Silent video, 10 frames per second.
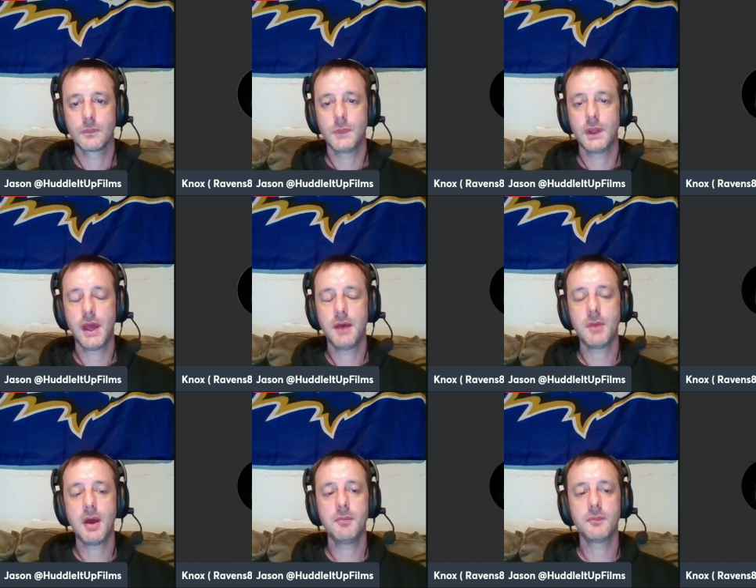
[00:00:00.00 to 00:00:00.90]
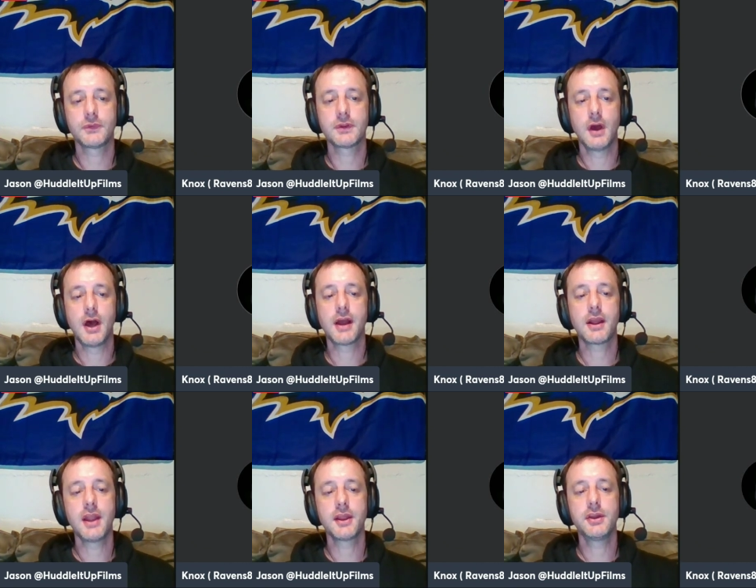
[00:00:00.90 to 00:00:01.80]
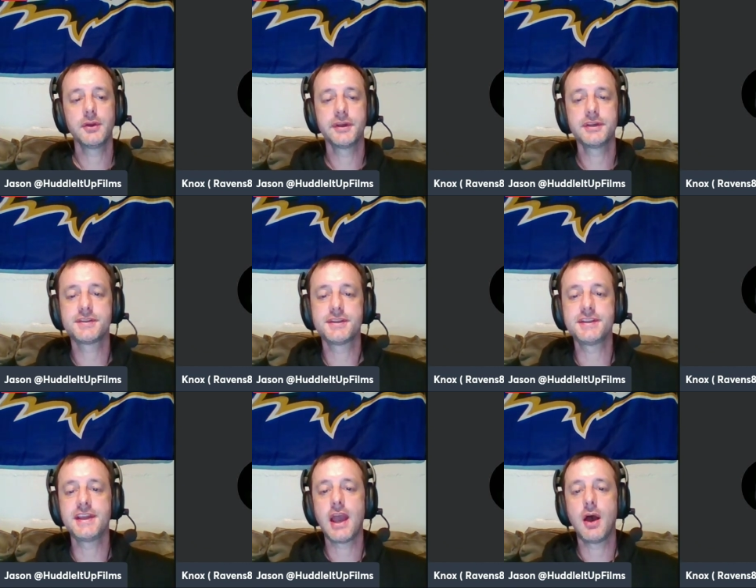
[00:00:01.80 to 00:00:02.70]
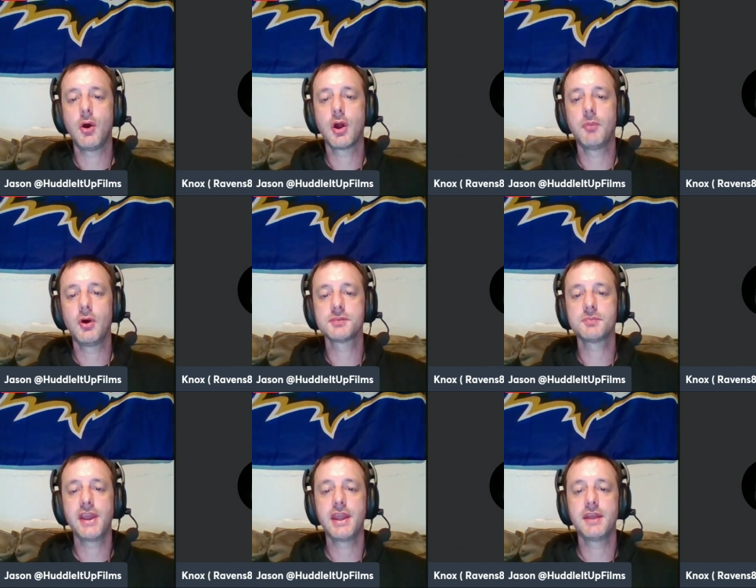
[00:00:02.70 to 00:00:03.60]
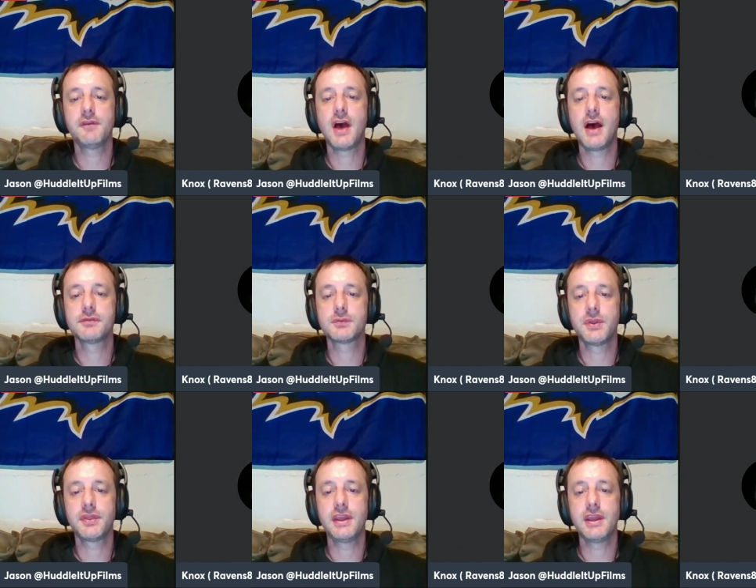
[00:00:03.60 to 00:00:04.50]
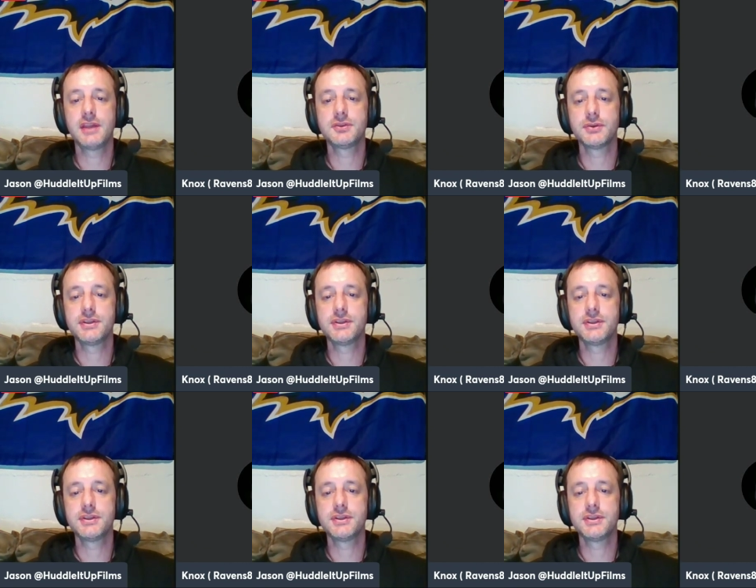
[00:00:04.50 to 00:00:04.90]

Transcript: Yeah, I'm I'm uh, kind of curious to see how Harbaugh's plan evolves with the injury